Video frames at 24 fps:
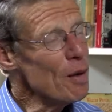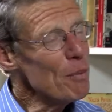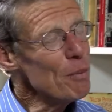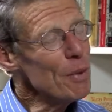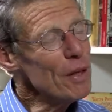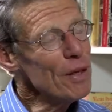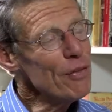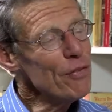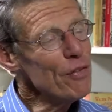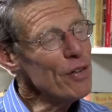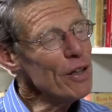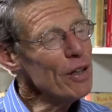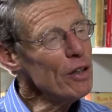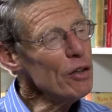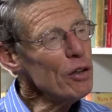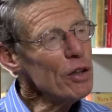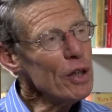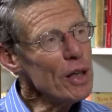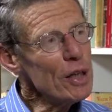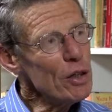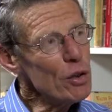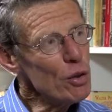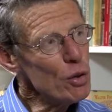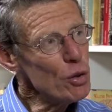But if you
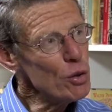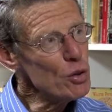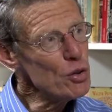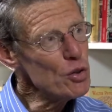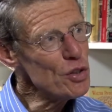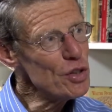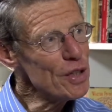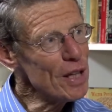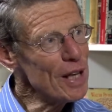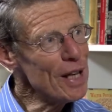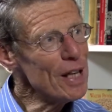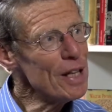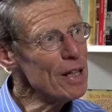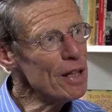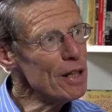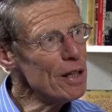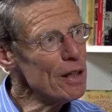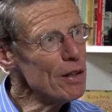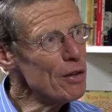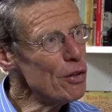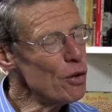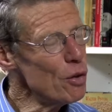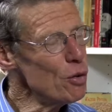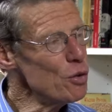look at who's
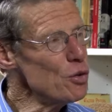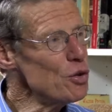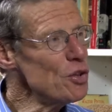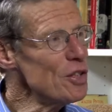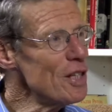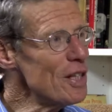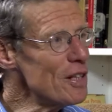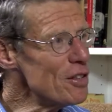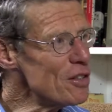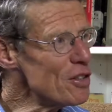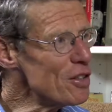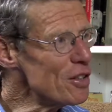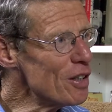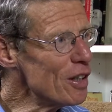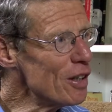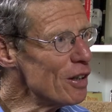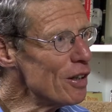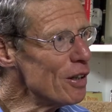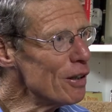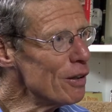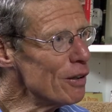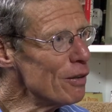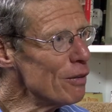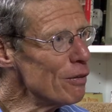in those seats
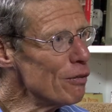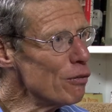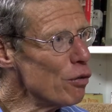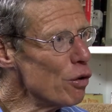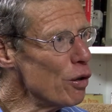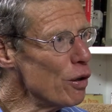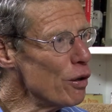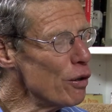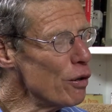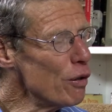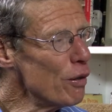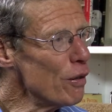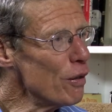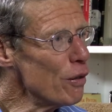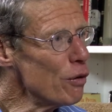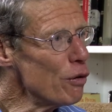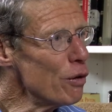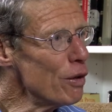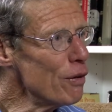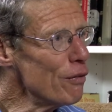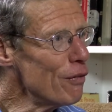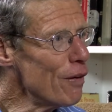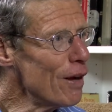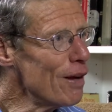in the
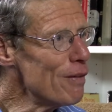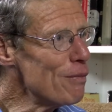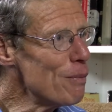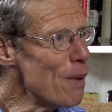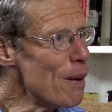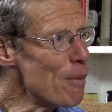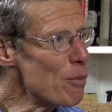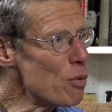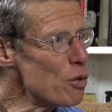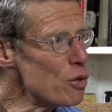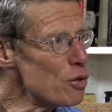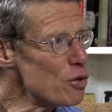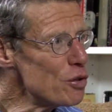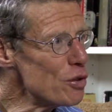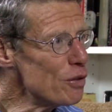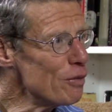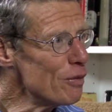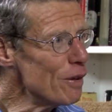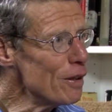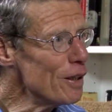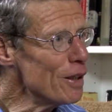435 members